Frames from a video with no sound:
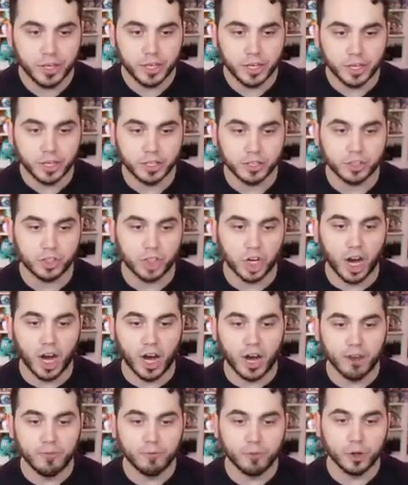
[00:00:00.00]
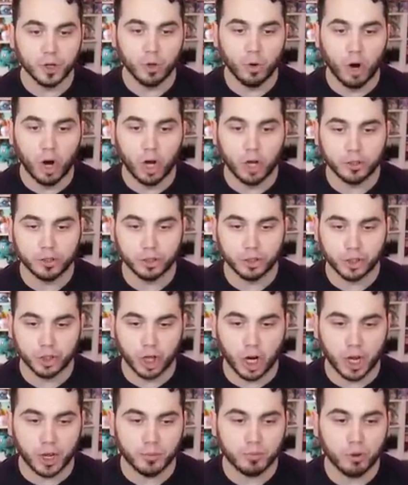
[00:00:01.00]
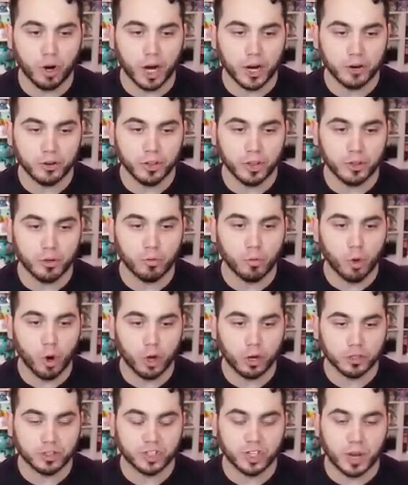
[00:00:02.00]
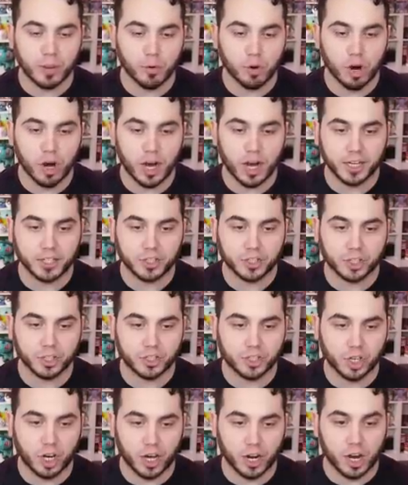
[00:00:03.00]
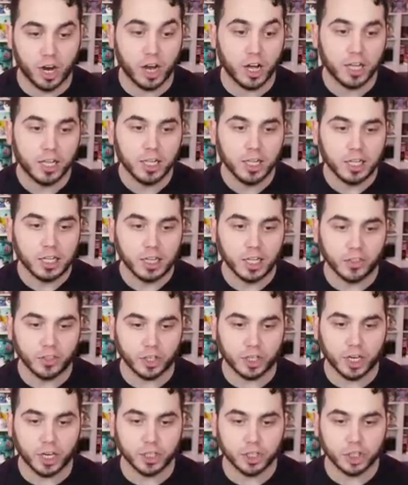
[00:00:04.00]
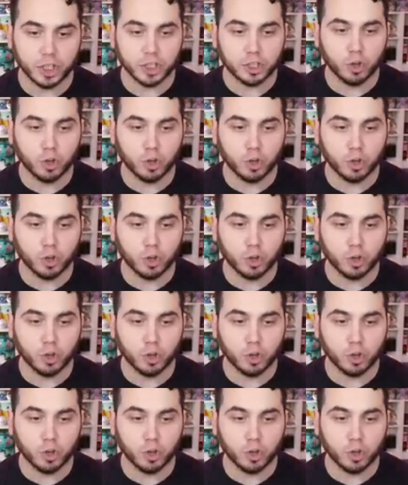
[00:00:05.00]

It is time for you all to shine brighter than the Royal Samurai's katana. Let the Kenshi